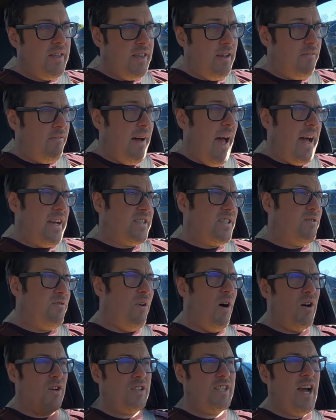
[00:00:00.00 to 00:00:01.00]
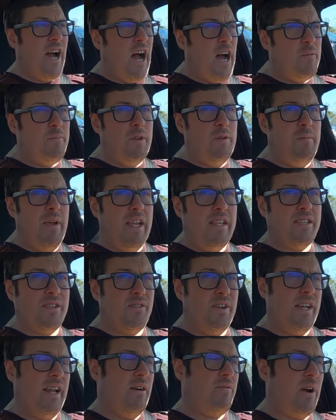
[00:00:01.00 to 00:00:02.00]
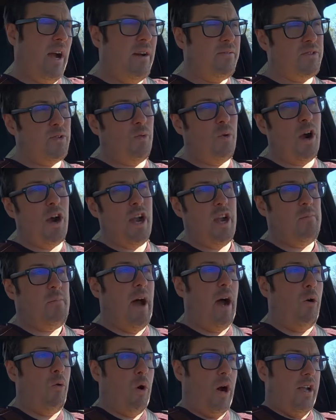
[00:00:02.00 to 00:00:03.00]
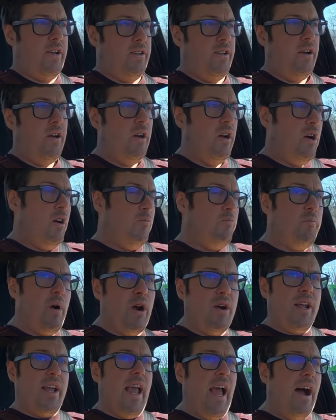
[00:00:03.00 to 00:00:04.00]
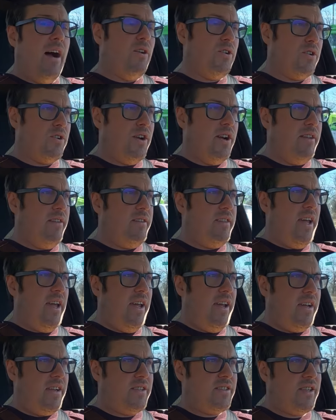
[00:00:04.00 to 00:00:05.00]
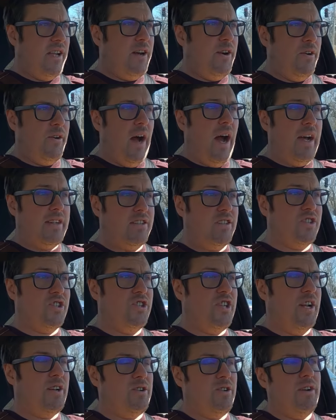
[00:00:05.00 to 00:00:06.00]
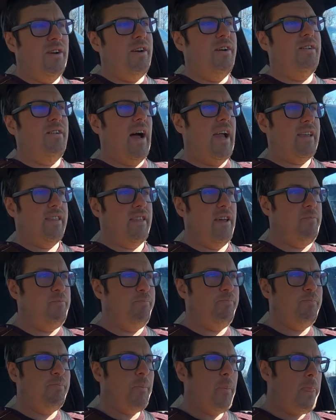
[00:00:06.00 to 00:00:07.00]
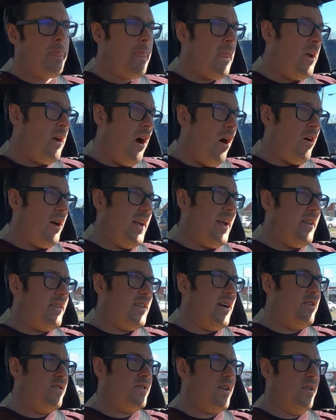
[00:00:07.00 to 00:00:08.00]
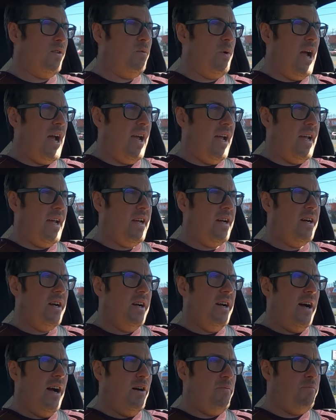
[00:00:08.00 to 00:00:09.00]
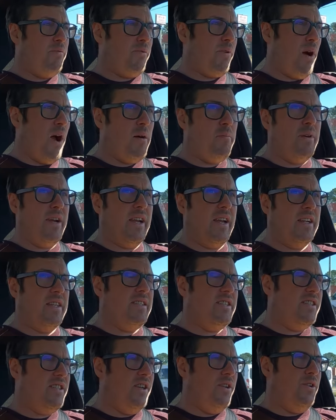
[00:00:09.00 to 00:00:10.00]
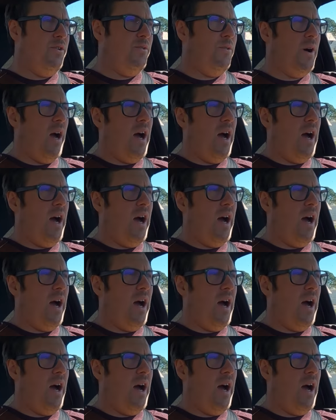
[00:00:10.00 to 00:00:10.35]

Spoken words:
they last a long time. You basically never have to worry about one burning out or anything. So I just generally like them. Already got those on the way. I'm probably gonna do